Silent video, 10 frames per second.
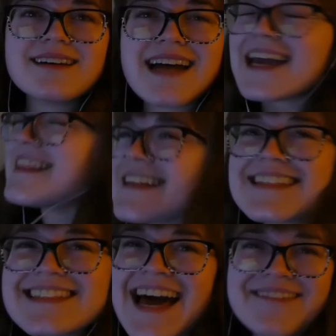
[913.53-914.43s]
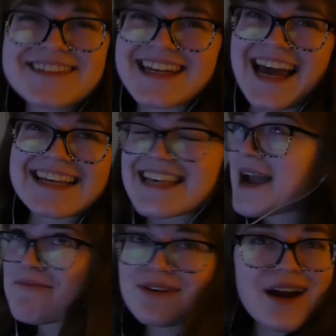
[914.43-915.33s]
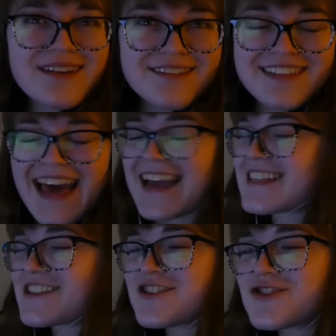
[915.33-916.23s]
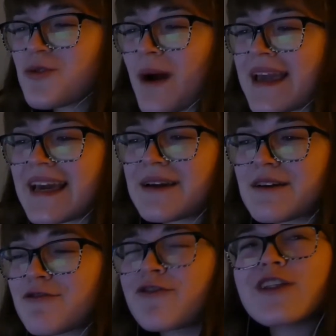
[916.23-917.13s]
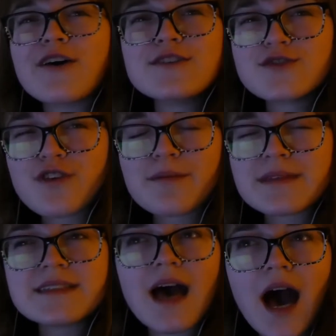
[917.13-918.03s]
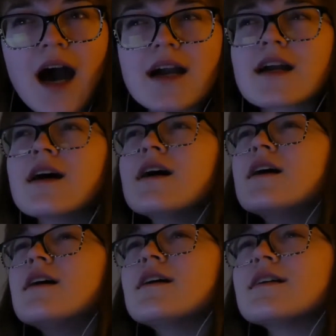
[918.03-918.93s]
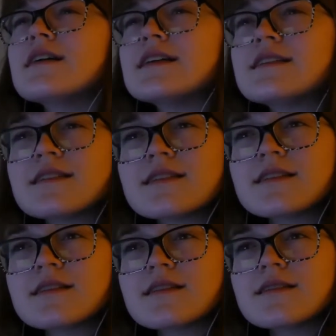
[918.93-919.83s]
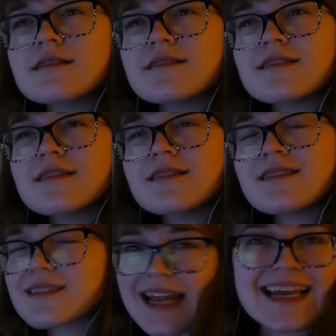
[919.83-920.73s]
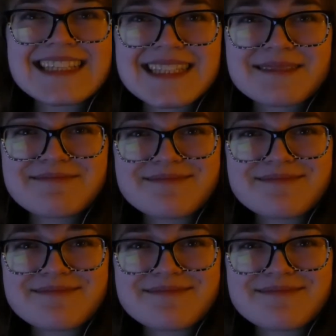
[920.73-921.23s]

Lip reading: I think it sounds nice. I'm proud of that, just the way it flows from the tongue. It's nice.